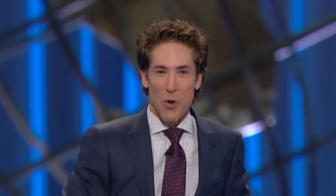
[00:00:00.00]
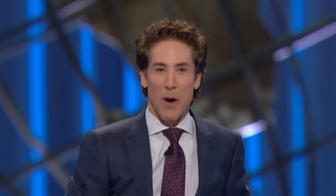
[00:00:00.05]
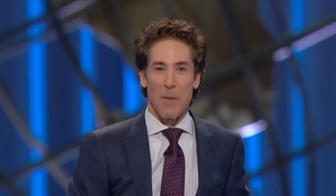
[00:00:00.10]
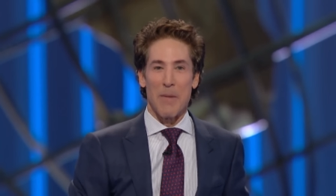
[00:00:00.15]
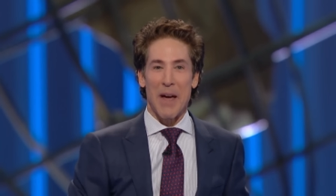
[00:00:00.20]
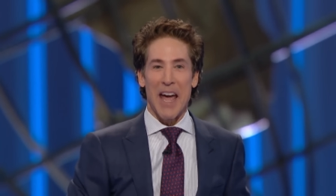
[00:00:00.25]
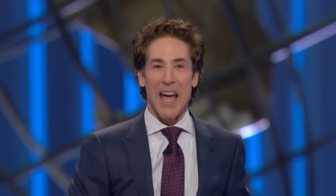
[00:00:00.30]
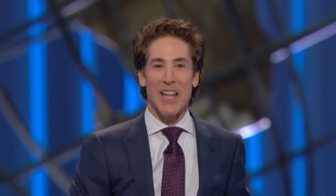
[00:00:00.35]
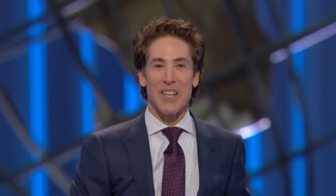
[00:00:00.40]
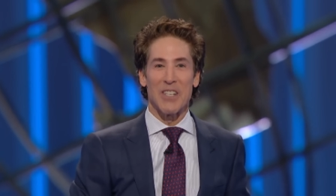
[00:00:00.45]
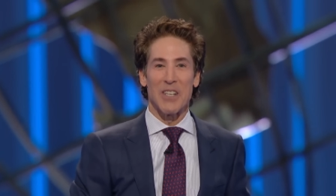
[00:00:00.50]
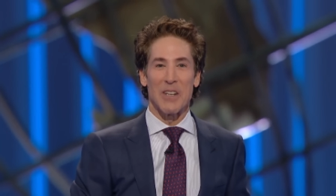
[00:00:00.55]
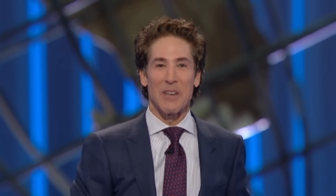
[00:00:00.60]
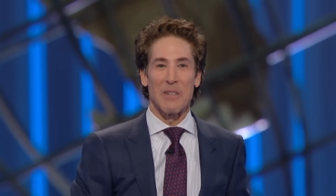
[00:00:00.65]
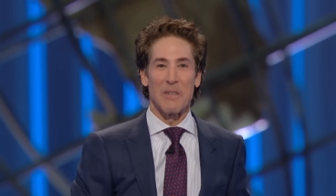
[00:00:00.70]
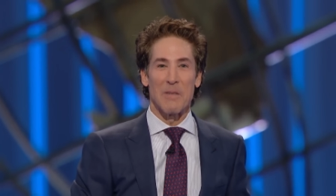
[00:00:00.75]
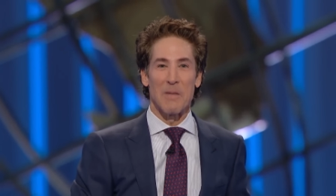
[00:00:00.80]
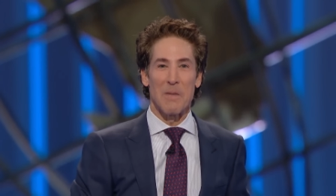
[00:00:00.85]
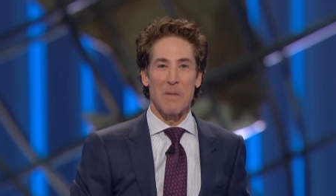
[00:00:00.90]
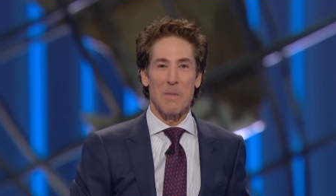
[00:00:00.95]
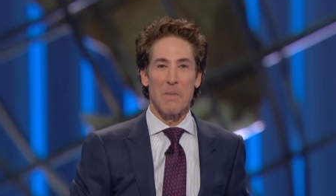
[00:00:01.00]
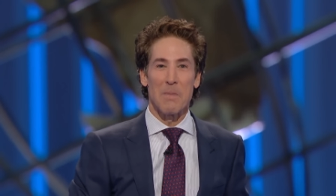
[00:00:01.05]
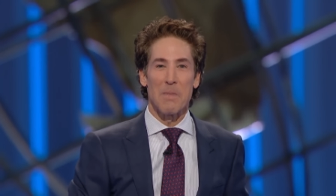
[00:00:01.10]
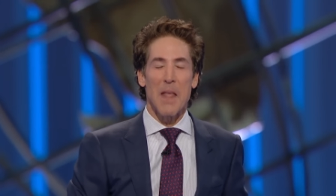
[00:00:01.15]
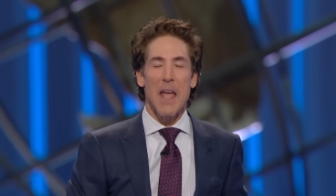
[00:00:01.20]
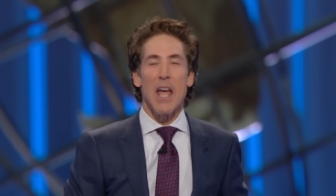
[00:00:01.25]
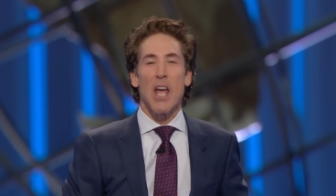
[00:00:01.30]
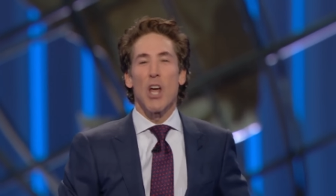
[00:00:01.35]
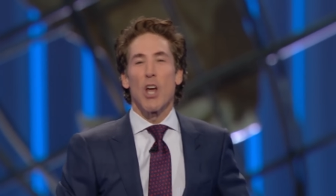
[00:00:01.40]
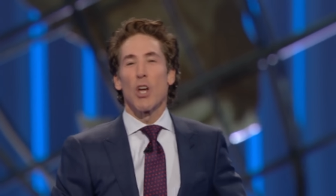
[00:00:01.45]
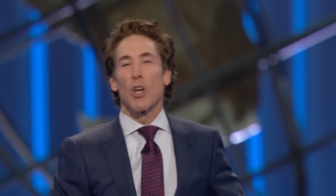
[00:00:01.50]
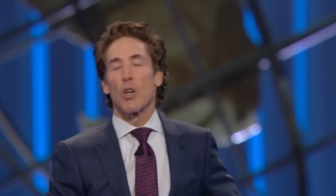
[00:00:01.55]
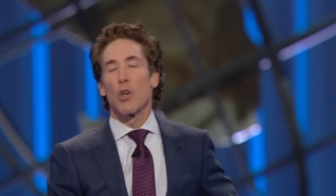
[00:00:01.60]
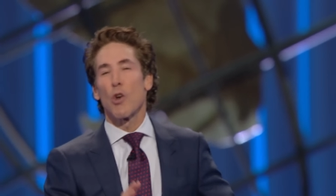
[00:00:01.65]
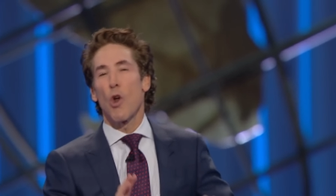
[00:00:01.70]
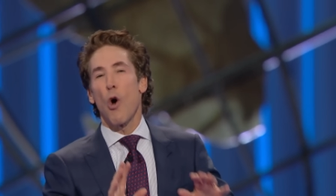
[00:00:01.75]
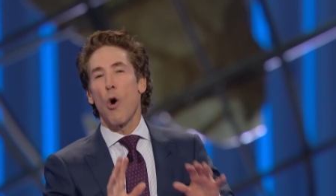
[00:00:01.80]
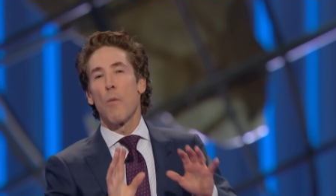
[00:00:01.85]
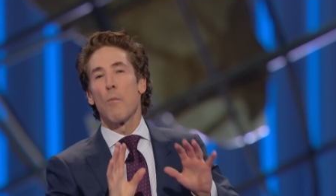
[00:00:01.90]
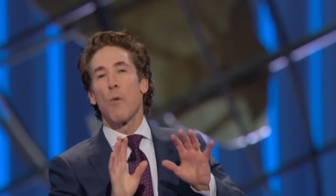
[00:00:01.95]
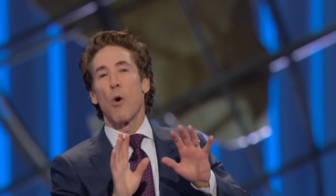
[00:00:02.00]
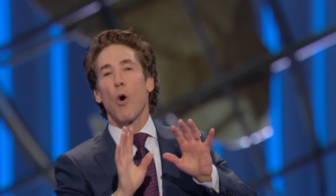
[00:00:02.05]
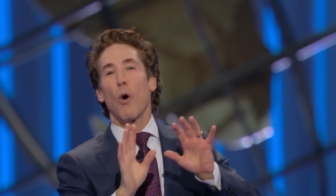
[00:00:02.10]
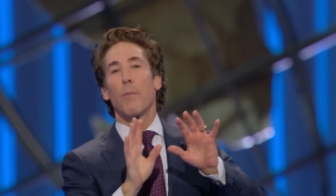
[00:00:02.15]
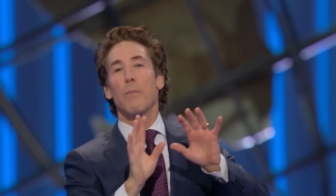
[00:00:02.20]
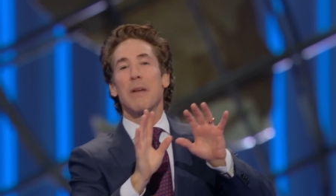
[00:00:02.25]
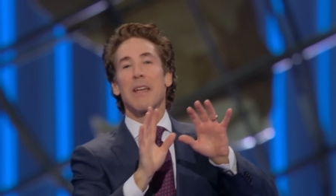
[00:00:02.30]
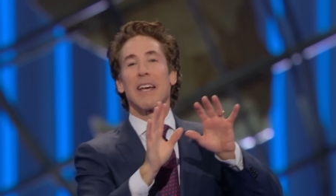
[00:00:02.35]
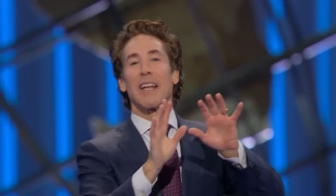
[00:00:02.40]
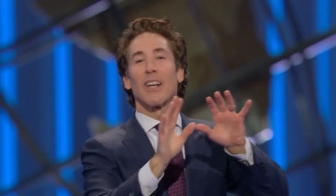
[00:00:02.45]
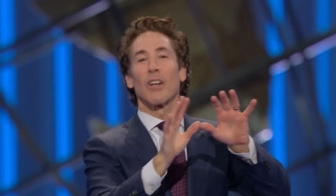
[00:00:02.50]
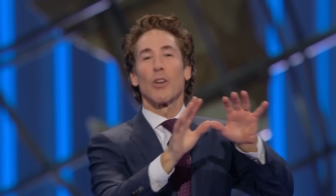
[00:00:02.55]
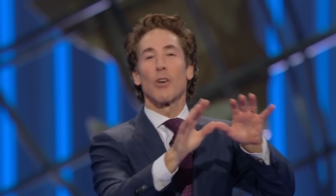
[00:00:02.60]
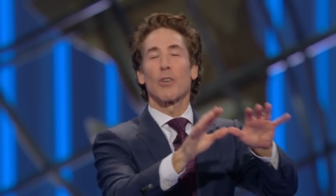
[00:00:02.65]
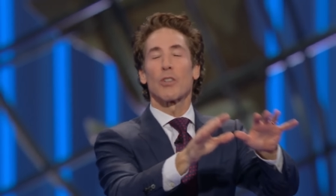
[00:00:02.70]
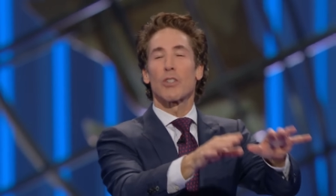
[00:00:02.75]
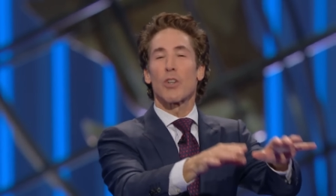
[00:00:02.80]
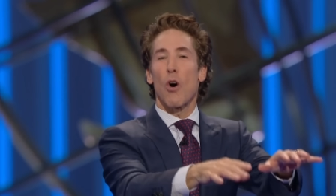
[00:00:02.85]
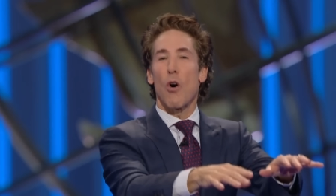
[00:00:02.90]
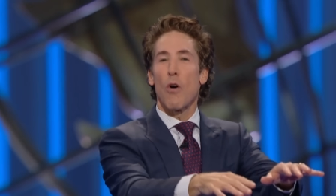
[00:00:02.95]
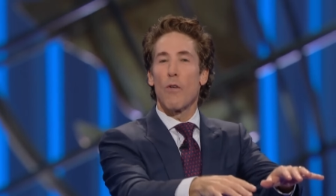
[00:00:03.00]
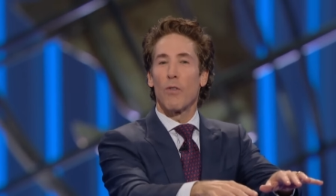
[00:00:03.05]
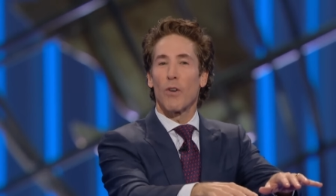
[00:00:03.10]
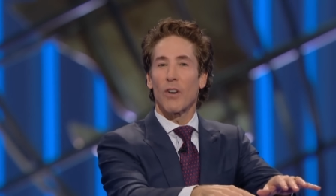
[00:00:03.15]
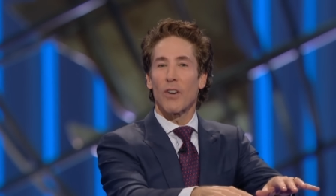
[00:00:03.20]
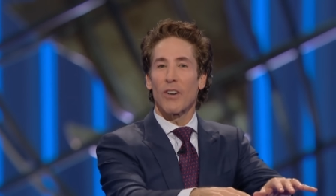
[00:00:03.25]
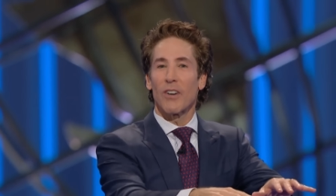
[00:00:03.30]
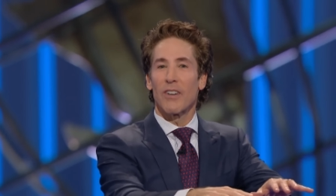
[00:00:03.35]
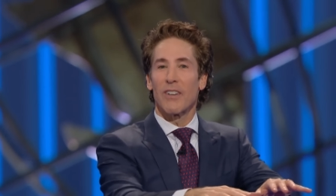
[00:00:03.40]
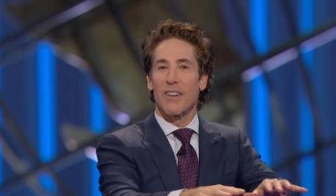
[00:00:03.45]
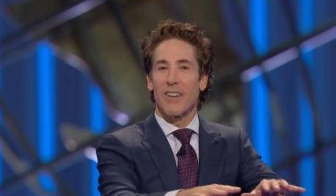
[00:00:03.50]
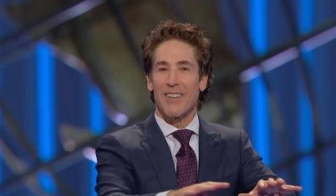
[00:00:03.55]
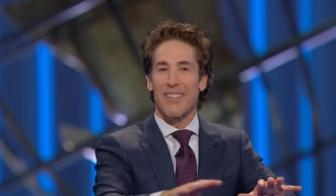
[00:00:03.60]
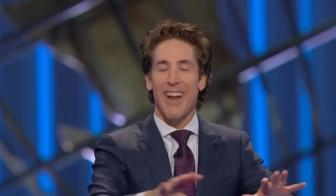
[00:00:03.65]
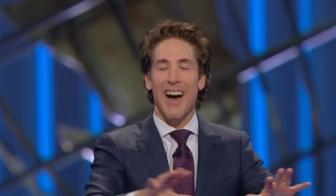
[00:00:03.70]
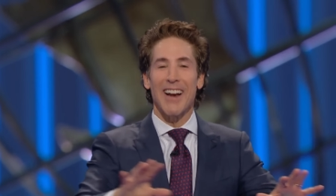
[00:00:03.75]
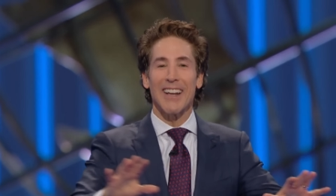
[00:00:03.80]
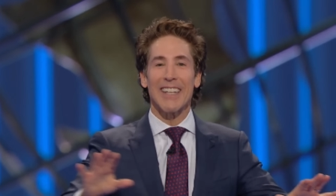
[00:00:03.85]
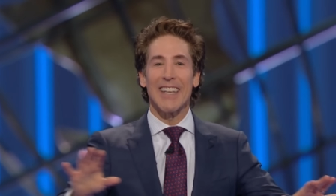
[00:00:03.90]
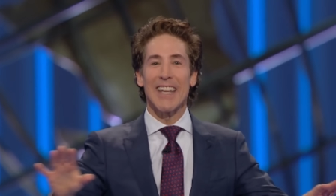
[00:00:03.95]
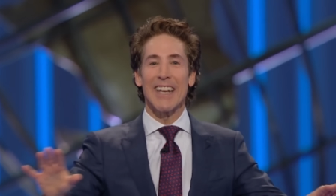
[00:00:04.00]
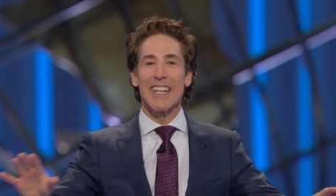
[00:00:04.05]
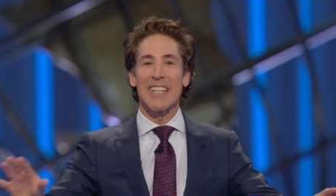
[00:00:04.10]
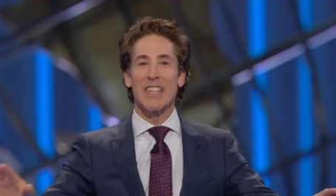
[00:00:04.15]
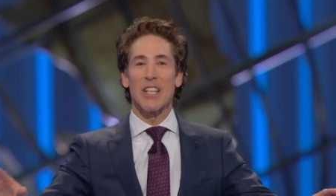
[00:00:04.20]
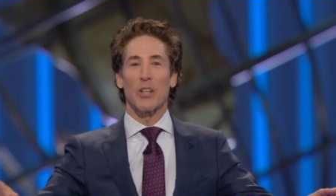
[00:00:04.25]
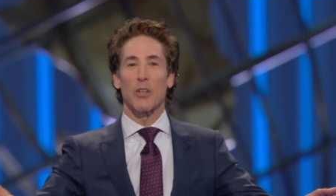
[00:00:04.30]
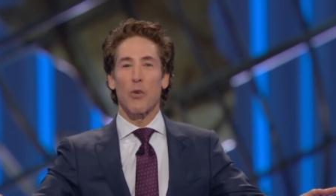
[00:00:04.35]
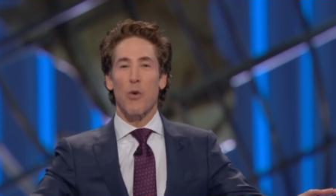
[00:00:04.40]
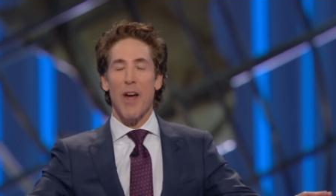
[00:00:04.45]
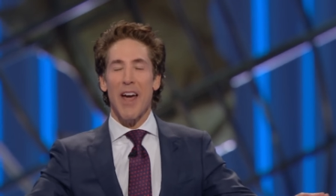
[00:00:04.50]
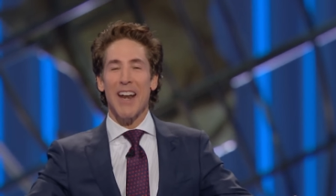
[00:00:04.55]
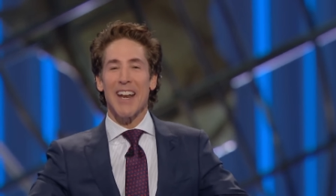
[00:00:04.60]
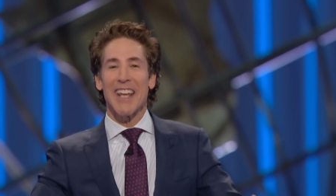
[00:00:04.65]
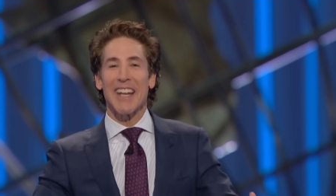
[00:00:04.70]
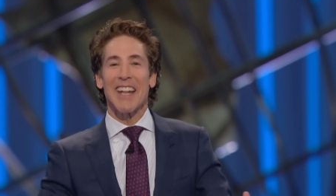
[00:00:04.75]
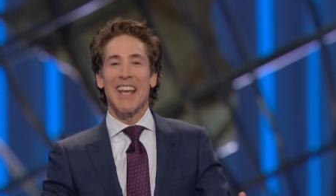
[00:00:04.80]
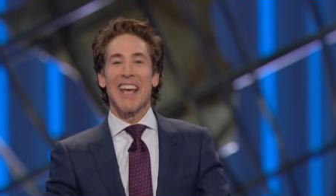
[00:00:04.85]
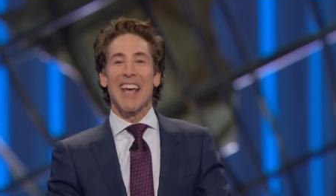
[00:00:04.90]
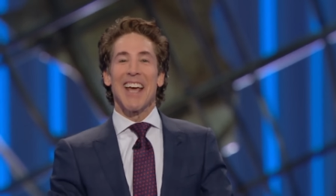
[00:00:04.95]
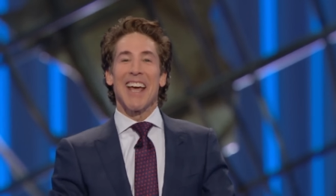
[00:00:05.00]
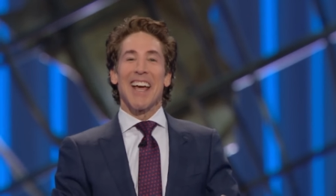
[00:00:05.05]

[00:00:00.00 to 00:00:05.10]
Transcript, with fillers: you imagine. No more being looked over, not getting the credit.